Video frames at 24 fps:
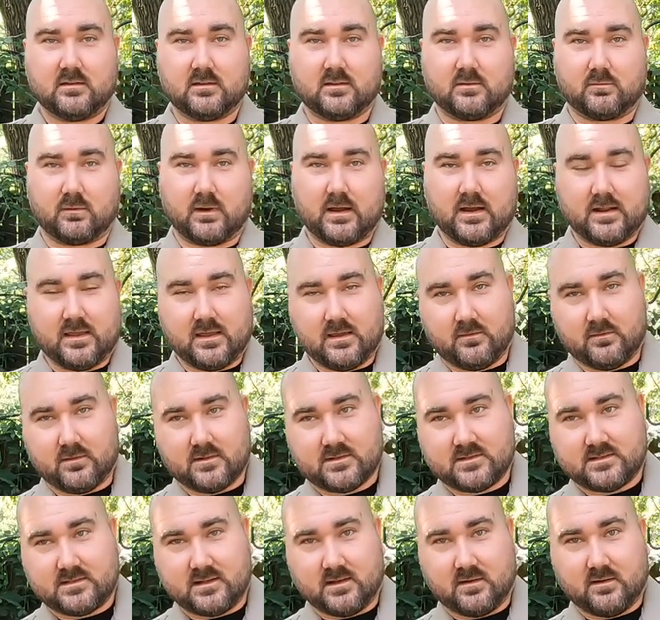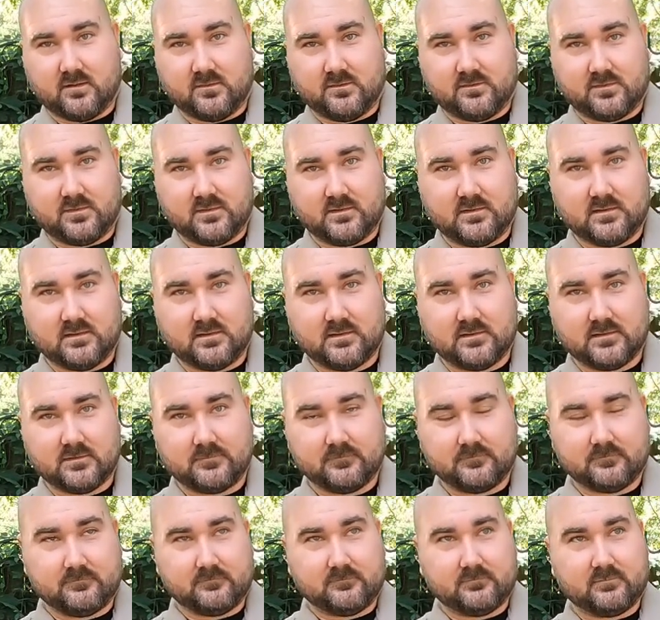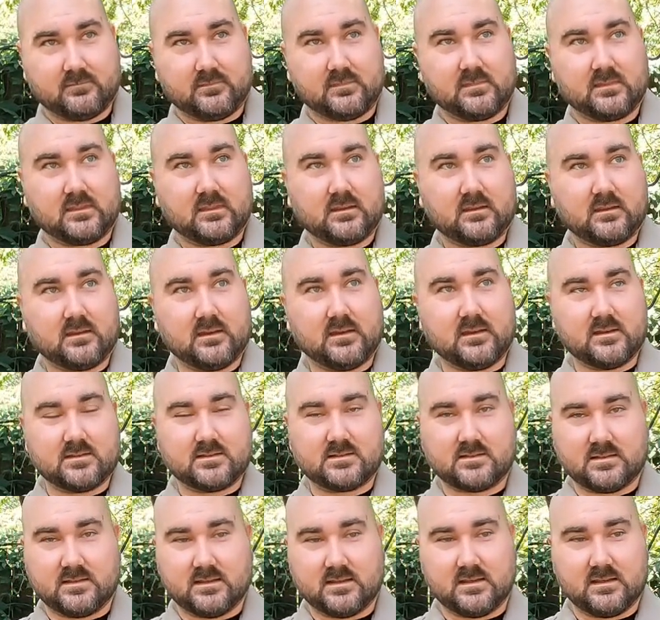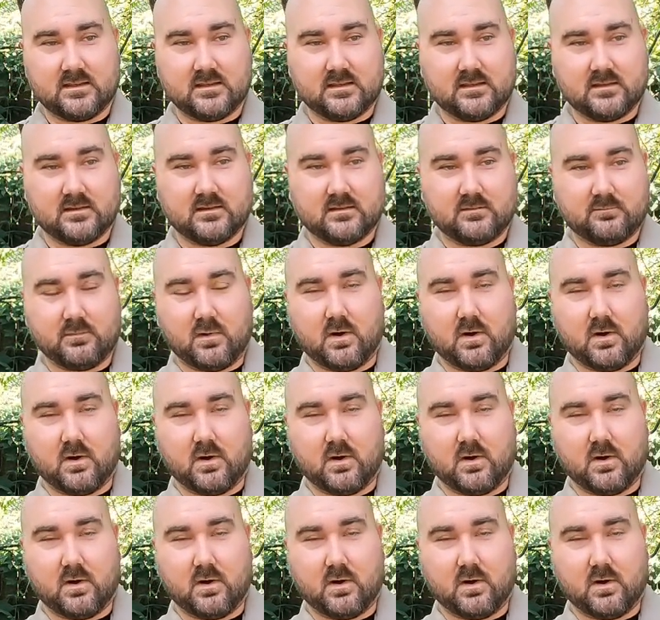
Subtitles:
The radio itself is the